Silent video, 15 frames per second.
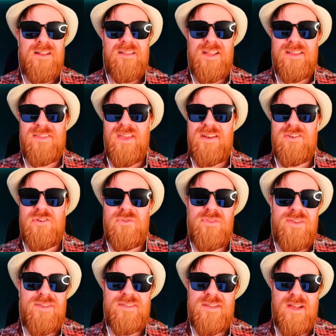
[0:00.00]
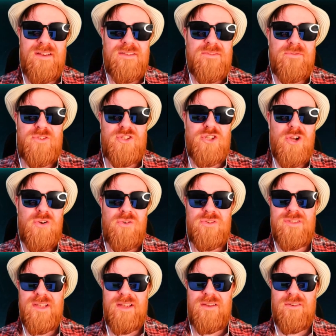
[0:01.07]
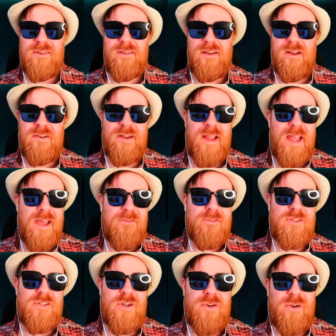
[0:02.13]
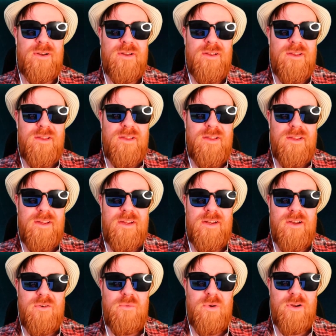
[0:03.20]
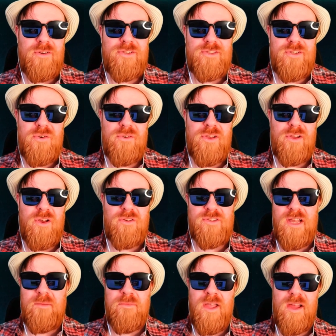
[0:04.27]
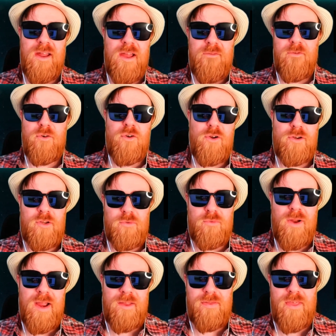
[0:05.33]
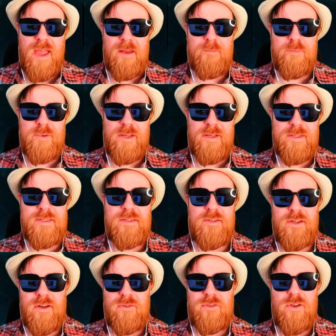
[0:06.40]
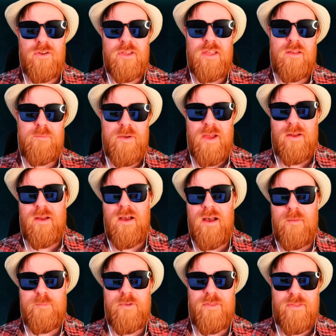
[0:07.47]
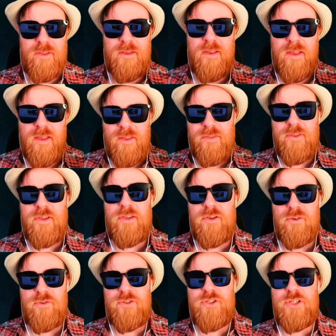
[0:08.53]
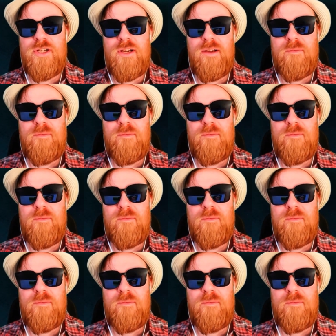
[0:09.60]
Like, they do these kinds of jokes, like, on Avatar, you know, where Ahsoka goes, I'm not ever going to ride that beast, you know, talking about Appa, the huge